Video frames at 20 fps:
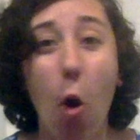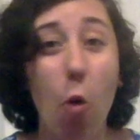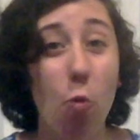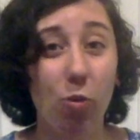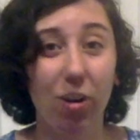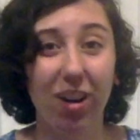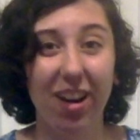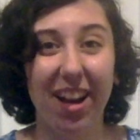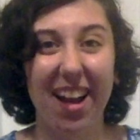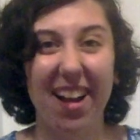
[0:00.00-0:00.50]

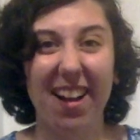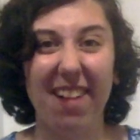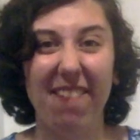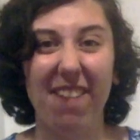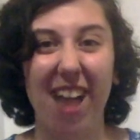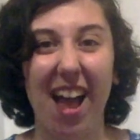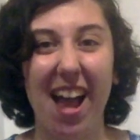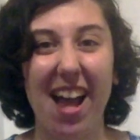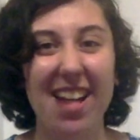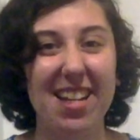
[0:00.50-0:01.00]
We're gonna
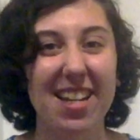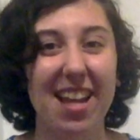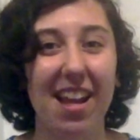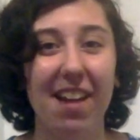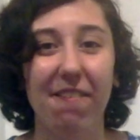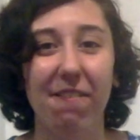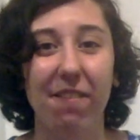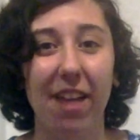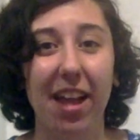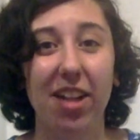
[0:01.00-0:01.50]
find
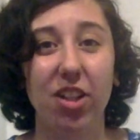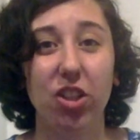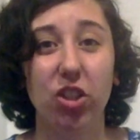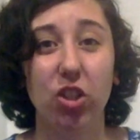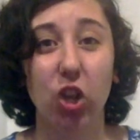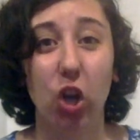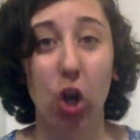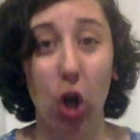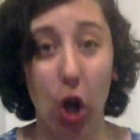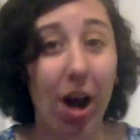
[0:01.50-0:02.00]

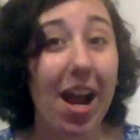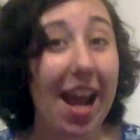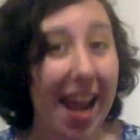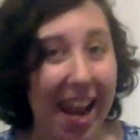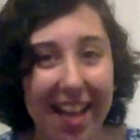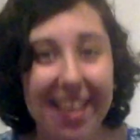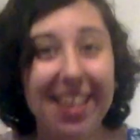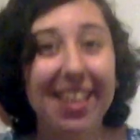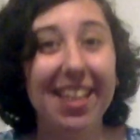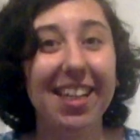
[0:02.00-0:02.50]
adventure
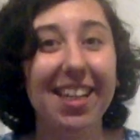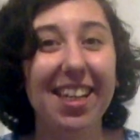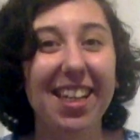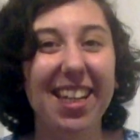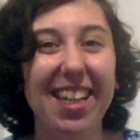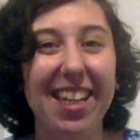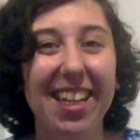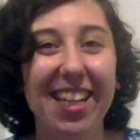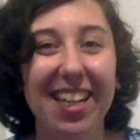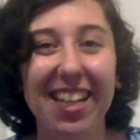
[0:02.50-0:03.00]
in the
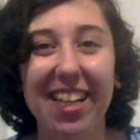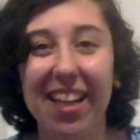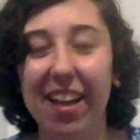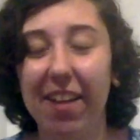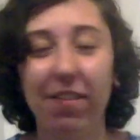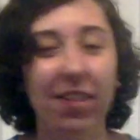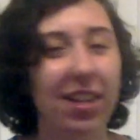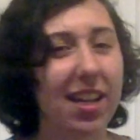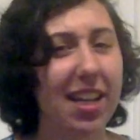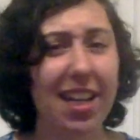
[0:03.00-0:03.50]

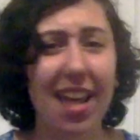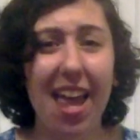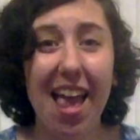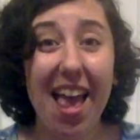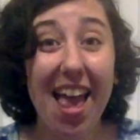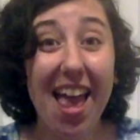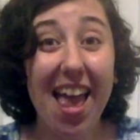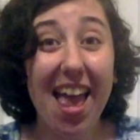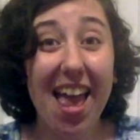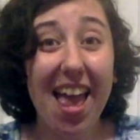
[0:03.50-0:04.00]
evening
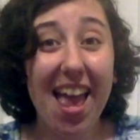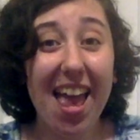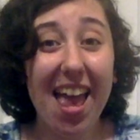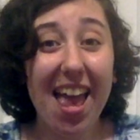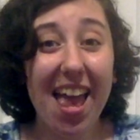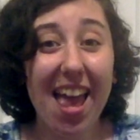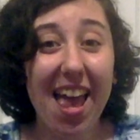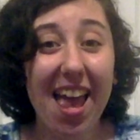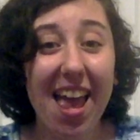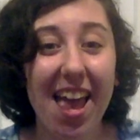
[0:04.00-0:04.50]

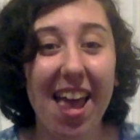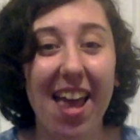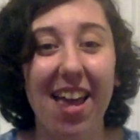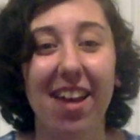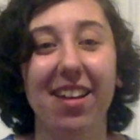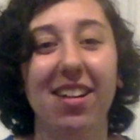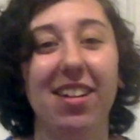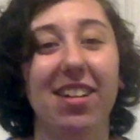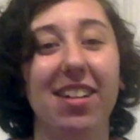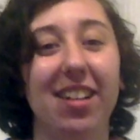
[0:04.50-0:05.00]

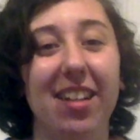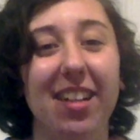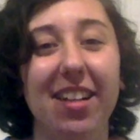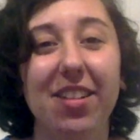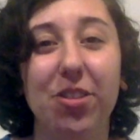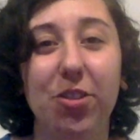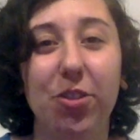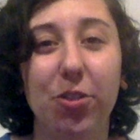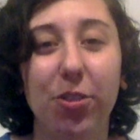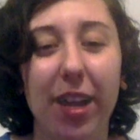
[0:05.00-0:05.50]
air.
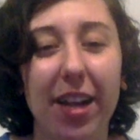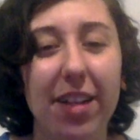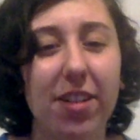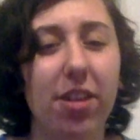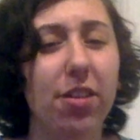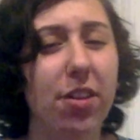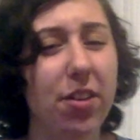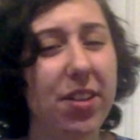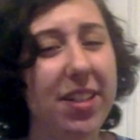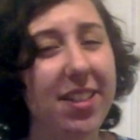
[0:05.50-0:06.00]
It's great,
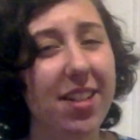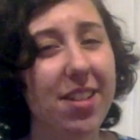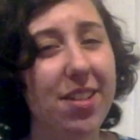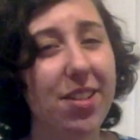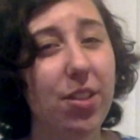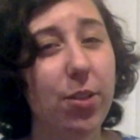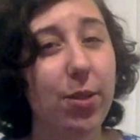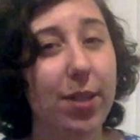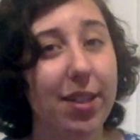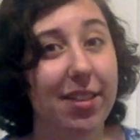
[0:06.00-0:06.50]
although he does
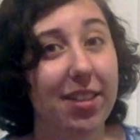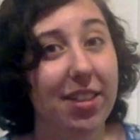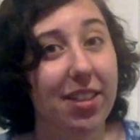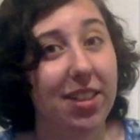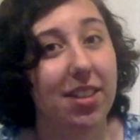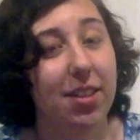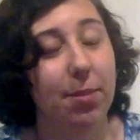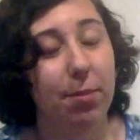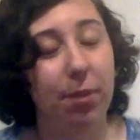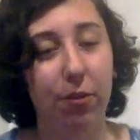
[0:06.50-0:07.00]
do a
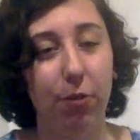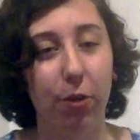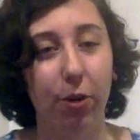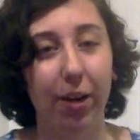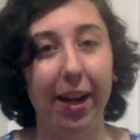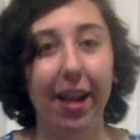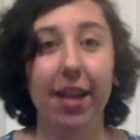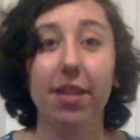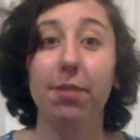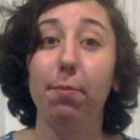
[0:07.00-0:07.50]

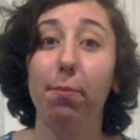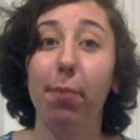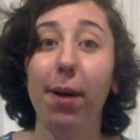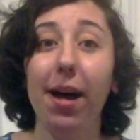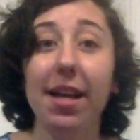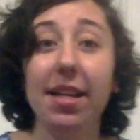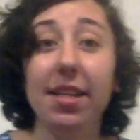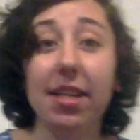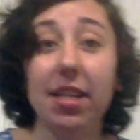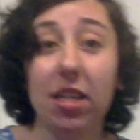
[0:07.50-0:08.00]
beforehand,
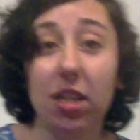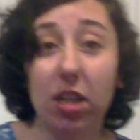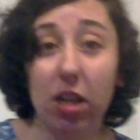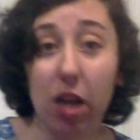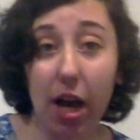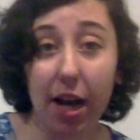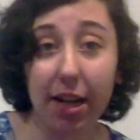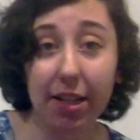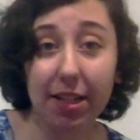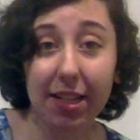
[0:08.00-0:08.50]
but
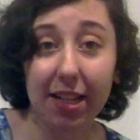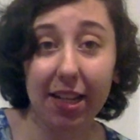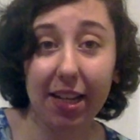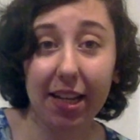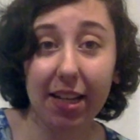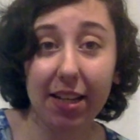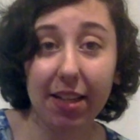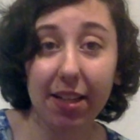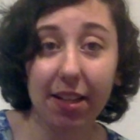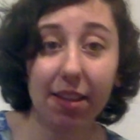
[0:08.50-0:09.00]
not
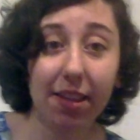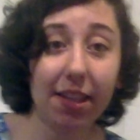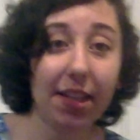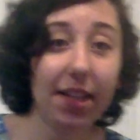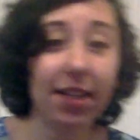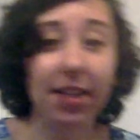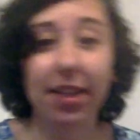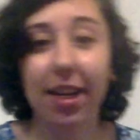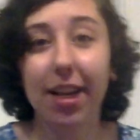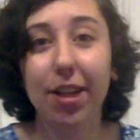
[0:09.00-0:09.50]
in
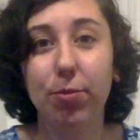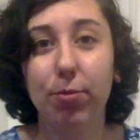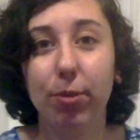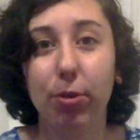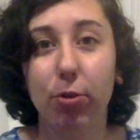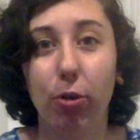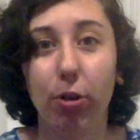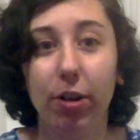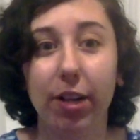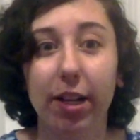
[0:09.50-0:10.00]
the next
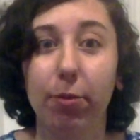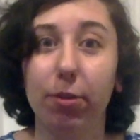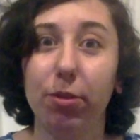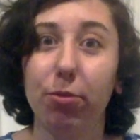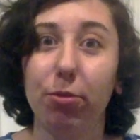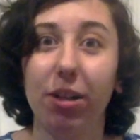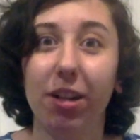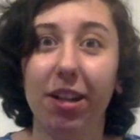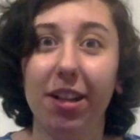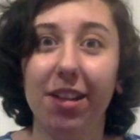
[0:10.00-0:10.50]
recording, which
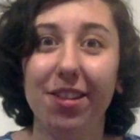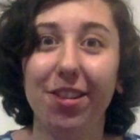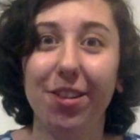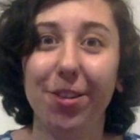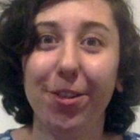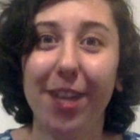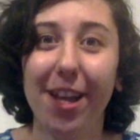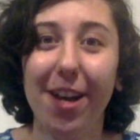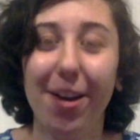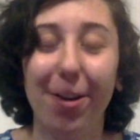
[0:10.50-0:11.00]
we're going to listen to
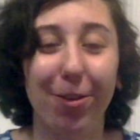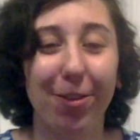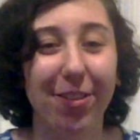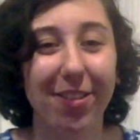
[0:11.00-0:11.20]
now.